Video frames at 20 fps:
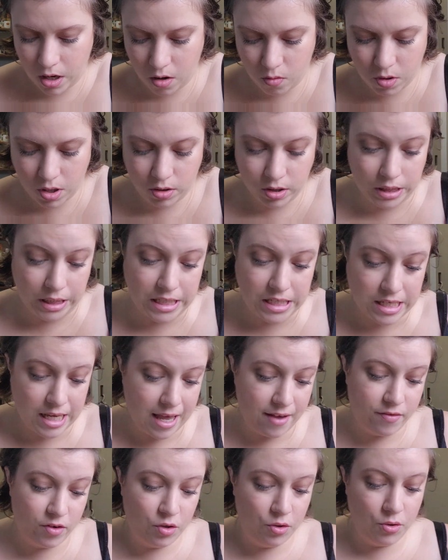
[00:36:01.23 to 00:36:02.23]
Oh, well, at least
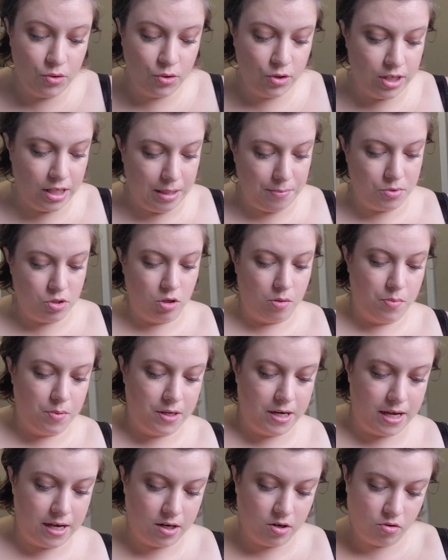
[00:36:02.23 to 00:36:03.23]
I have a nude lip
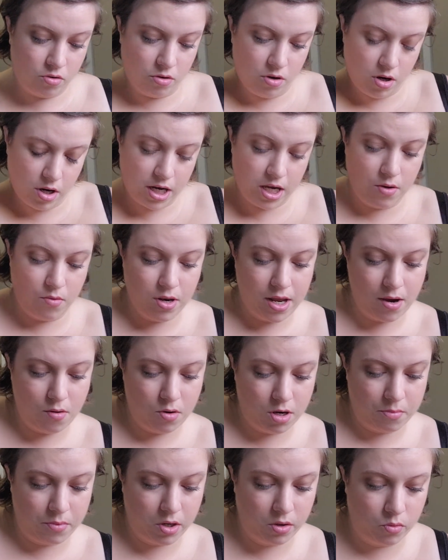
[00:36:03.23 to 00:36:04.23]
topper now. Crikey, now
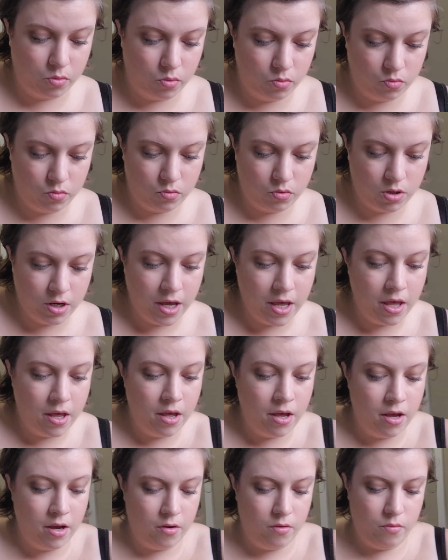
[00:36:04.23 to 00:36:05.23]
what I'm
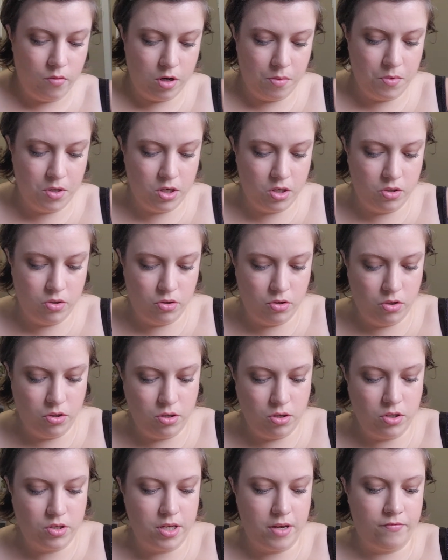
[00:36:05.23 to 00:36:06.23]
gonna
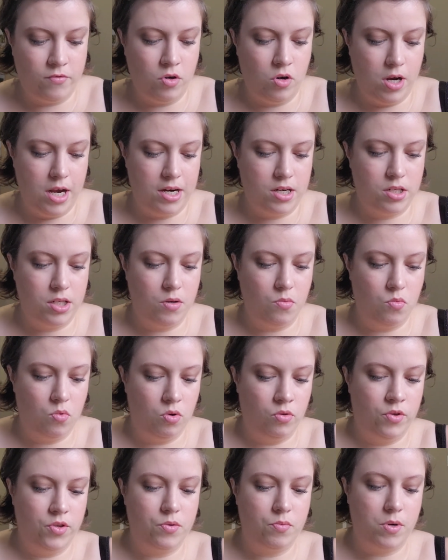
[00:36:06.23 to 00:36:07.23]
do, because I've not actually
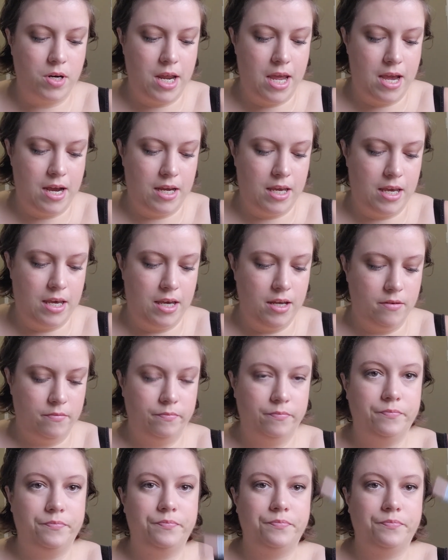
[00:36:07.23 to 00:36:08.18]
worn this one out yet.